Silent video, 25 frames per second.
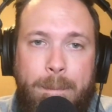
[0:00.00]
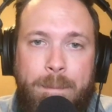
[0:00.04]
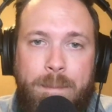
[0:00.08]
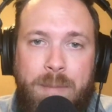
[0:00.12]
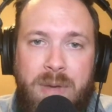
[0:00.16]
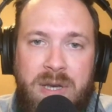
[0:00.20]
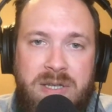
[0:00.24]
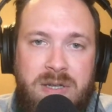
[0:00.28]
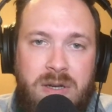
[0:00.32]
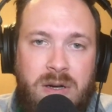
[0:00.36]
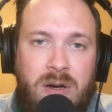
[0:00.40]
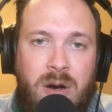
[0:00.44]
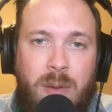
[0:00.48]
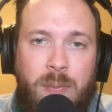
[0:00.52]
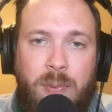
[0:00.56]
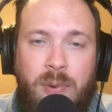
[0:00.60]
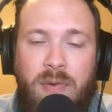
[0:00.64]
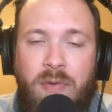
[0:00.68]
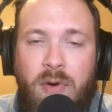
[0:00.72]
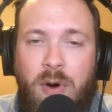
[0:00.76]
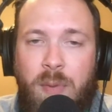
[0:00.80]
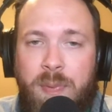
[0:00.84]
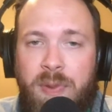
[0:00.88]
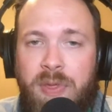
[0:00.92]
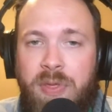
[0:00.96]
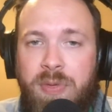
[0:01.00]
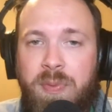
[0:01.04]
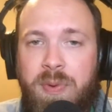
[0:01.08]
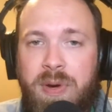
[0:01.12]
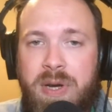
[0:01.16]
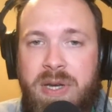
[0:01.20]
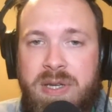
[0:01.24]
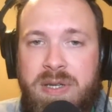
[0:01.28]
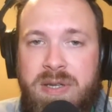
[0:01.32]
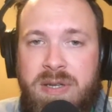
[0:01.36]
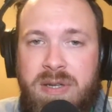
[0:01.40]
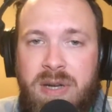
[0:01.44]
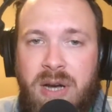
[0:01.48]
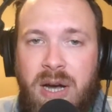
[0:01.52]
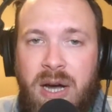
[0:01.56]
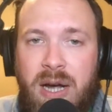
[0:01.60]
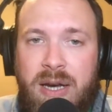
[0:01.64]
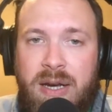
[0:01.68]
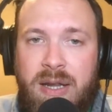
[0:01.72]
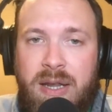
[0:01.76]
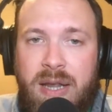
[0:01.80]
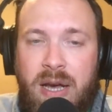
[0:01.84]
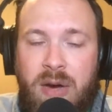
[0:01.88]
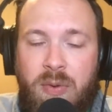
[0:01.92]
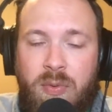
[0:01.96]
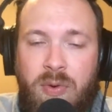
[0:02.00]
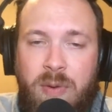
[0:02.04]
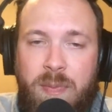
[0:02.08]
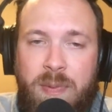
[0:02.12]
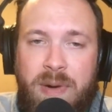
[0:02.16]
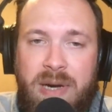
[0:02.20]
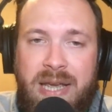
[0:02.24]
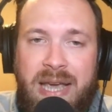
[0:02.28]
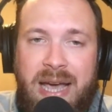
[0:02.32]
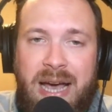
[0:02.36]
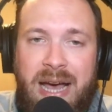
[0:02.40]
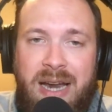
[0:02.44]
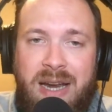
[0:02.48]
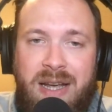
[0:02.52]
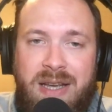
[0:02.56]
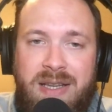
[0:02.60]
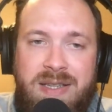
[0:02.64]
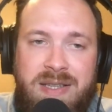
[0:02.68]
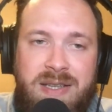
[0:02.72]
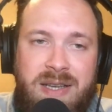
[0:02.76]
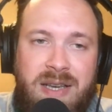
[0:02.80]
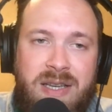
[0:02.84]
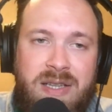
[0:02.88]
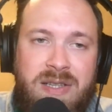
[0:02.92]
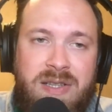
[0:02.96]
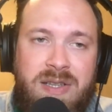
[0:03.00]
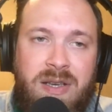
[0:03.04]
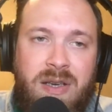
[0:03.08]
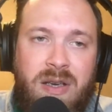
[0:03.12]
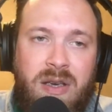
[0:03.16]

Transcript: Missed a couple of open threes on that would have been Cat assists.